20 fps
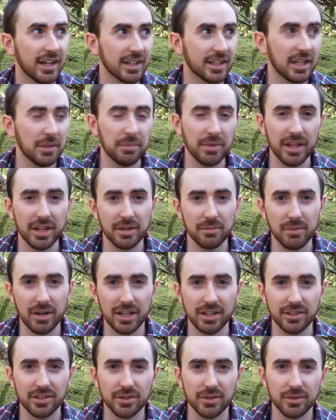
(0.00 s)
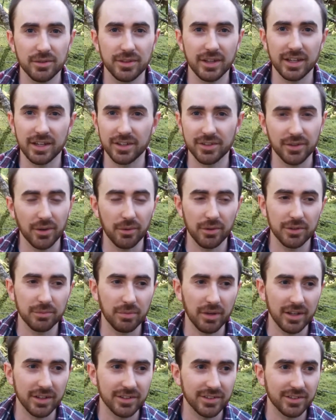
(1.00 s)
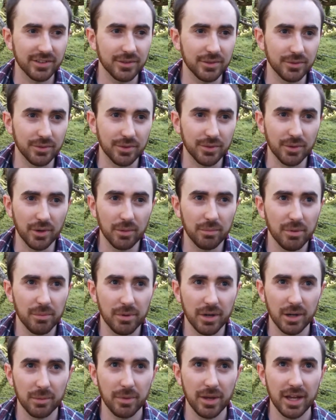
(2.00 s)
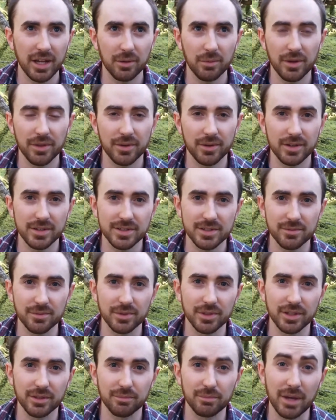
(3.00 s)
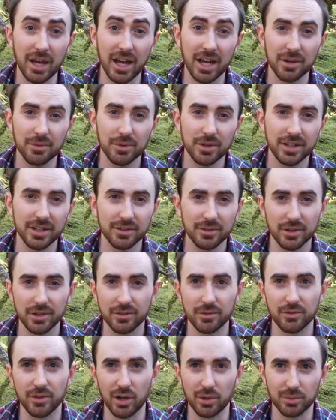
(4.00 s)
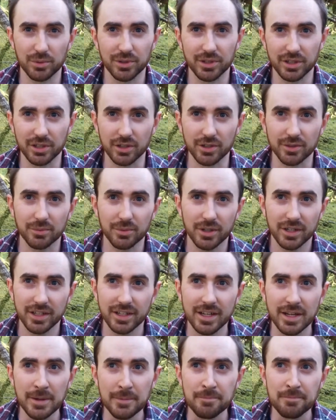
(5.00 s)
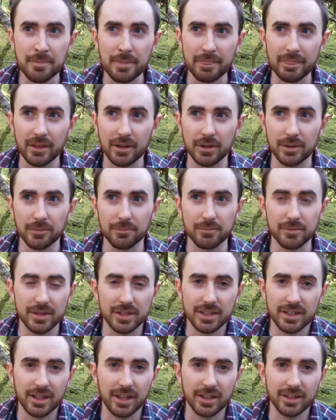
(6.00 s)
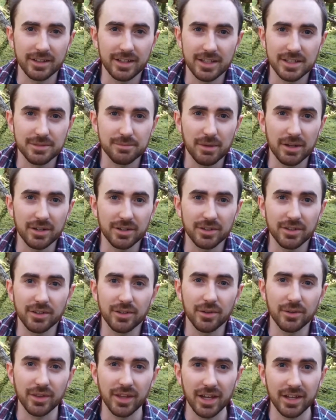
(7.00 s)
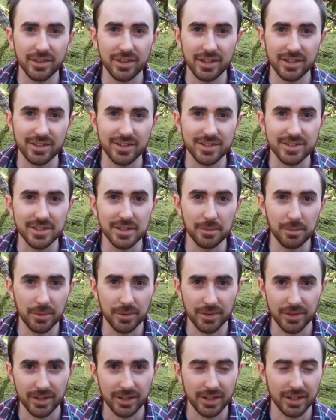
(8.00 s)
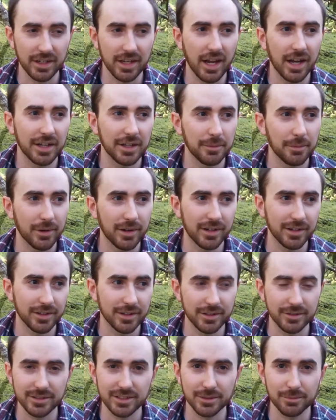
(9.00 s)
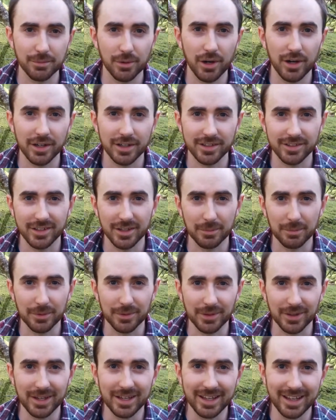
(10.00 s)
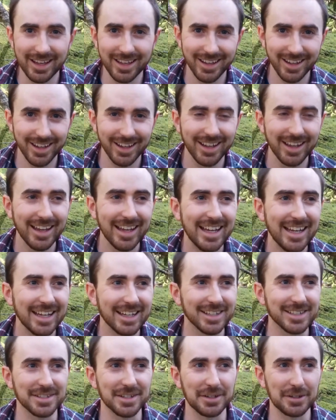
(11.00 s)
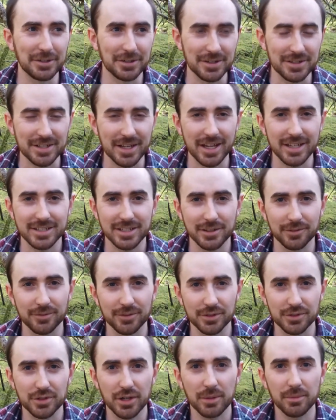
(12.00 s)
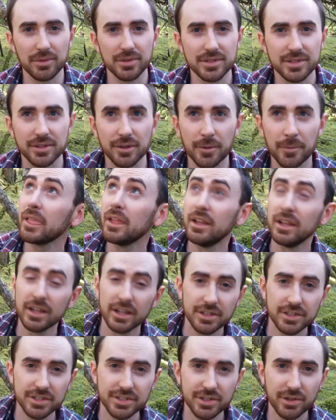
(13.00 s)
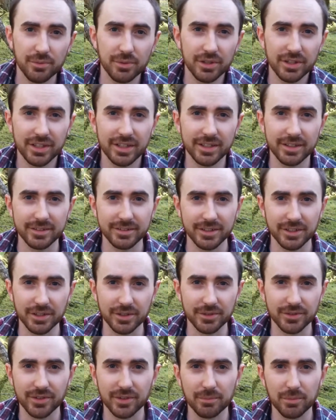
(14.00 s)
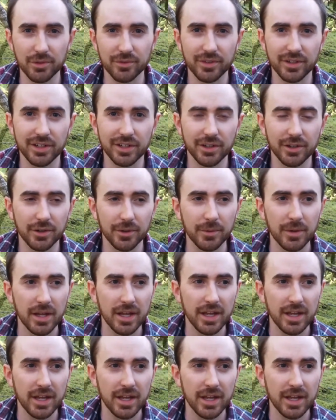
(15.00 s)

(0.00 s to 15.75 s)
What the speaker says: keep that in mind too, that it's always best to throw up a bear bag, whether it's a really bad one or a really good one. It's better to do that than to sleep with like a candy bar in your pocket type of thing, because then you're just asking for trouble. So just a really, you know, simple video.